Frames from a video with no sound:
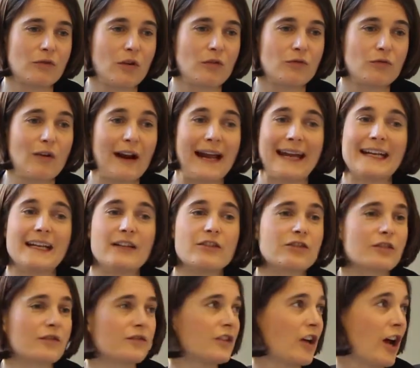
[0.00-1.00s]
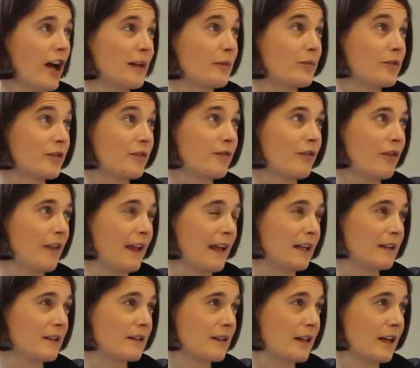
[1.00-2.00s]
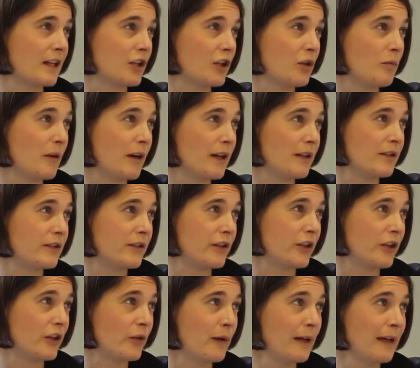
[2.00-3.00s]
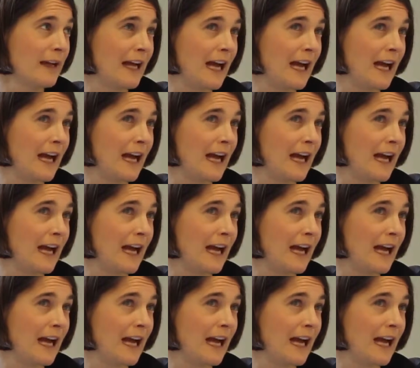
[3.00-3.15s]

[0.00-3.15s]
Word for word: range of types of things that you might do.